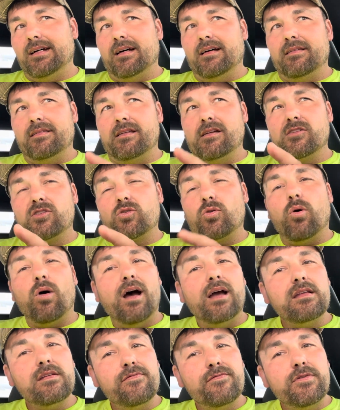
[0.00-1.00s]
There's
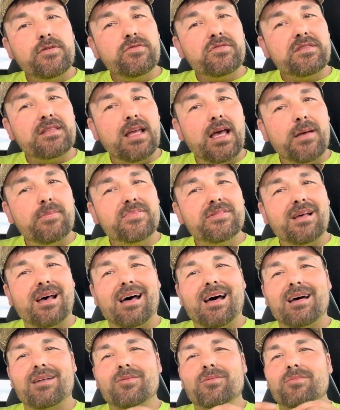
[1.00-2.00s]
quite a few steps.
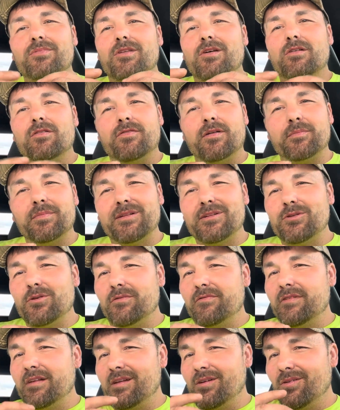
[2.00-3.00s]
I don't know if I'm gonna do a
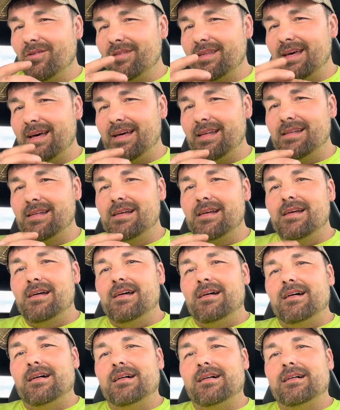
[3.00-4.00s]
video on that.
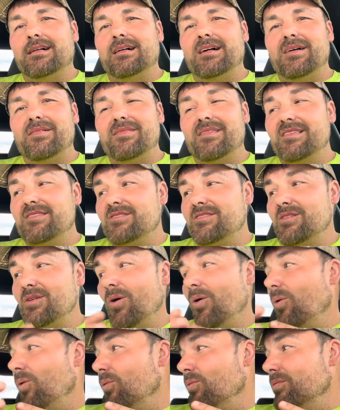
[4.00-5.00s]
This is the
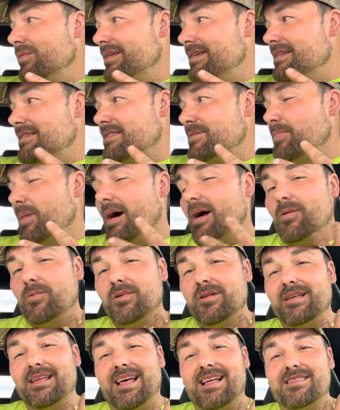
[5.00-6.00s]
only spot
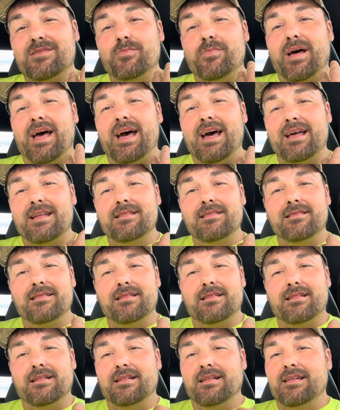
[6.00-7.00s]
really that's bad
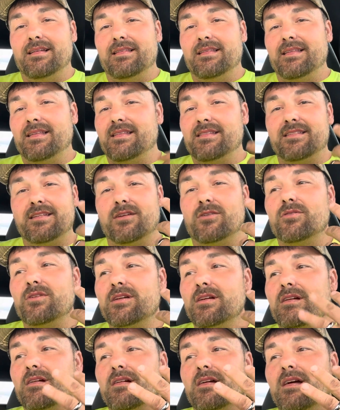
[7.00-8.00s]
in the
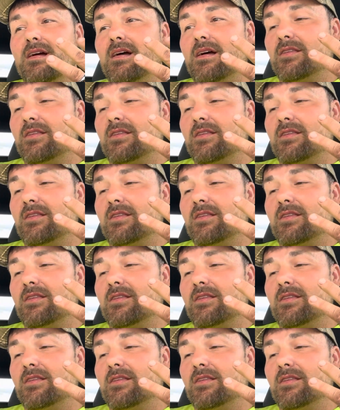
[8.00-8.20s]
interior.